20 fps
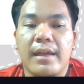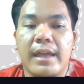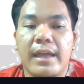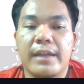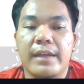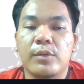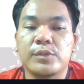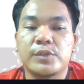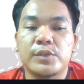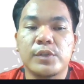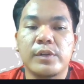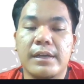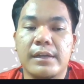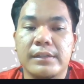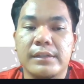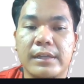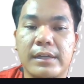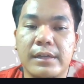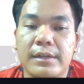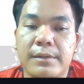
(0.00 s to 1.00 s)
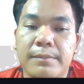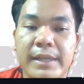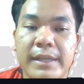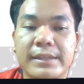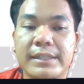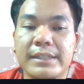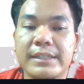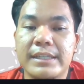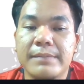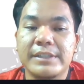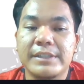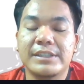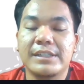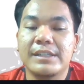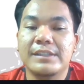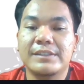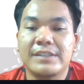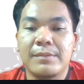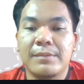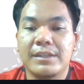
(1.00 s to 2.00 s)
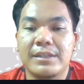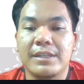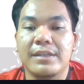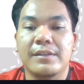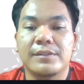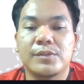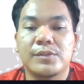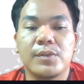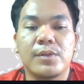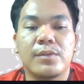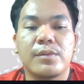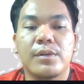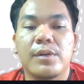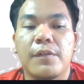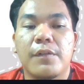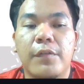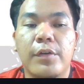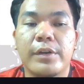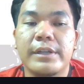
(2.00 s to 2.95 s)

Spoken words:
and also a better dimensional stability. So for